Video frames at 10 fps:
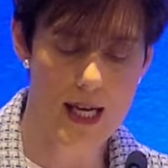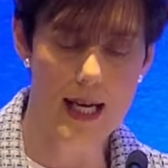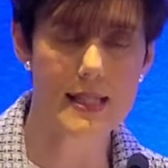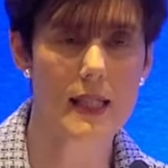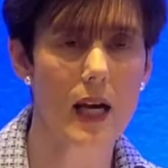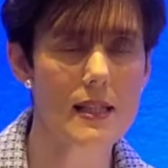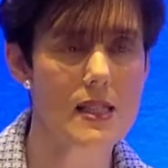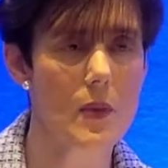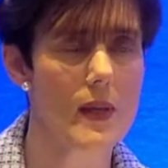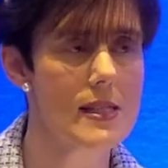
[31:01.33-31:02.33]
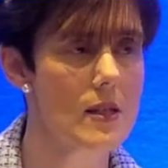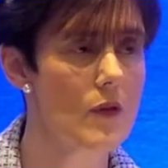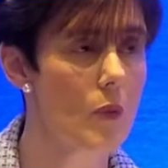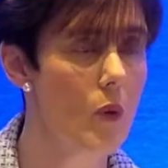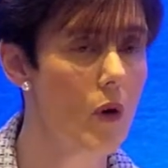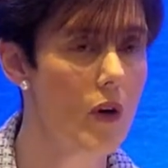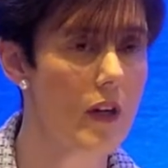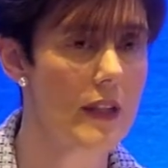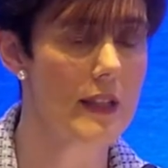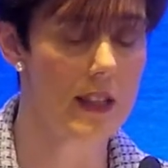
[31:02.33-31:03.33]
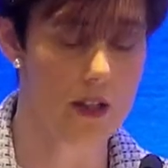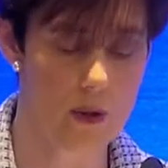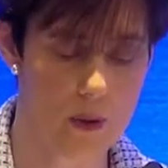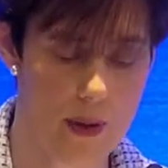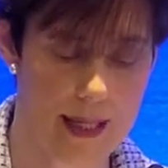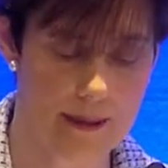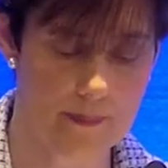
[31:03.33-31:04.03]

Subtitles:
a consequence of the war in Ukraine.